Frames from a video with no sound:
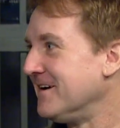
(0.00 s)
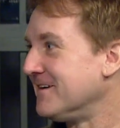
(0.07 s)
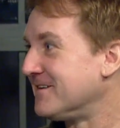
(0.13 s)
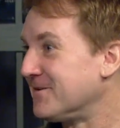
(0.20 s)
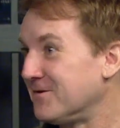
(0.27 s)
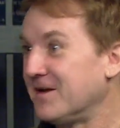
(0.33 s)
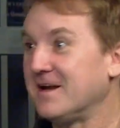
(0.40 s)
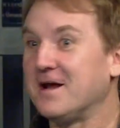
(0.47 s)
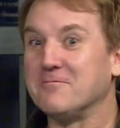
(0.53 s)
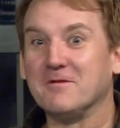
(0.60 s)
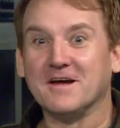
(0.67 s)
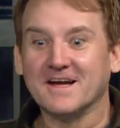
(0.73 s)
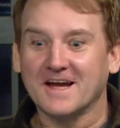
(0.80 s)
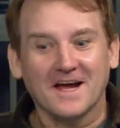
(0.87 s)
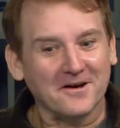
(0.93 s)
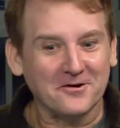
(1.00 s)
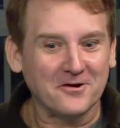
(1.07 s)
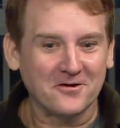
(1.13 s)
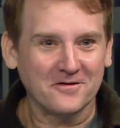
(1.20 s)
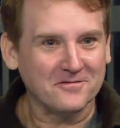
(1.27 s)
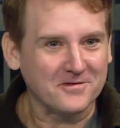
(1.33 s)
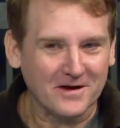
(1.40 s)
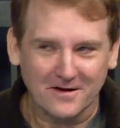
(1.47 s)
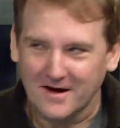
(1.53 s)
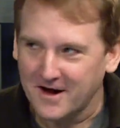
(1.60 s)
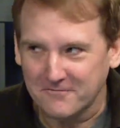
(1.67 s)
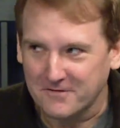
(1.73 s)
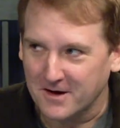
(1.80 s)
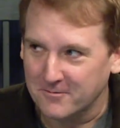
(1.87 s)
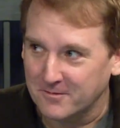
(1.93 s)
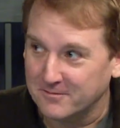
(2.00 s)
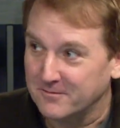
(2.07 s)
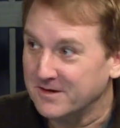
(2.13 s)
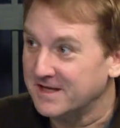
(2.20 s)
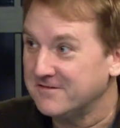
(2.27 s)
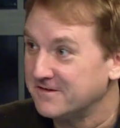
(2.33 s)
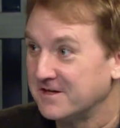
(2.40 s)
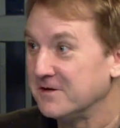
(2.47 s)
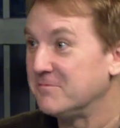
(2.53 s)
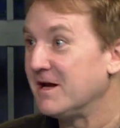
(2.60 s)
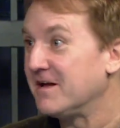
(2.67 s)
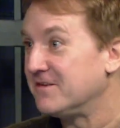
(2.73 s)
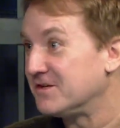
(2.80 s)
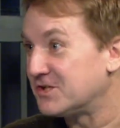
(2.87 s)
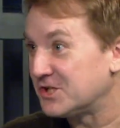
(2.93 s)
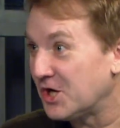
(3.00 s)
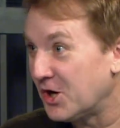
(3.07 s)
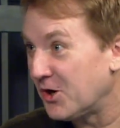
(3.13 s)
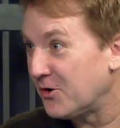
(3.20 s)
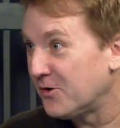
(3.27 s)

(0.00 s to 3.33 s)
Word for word: So then I'm like, I don't know if, if I'm even oh, going to be on the show.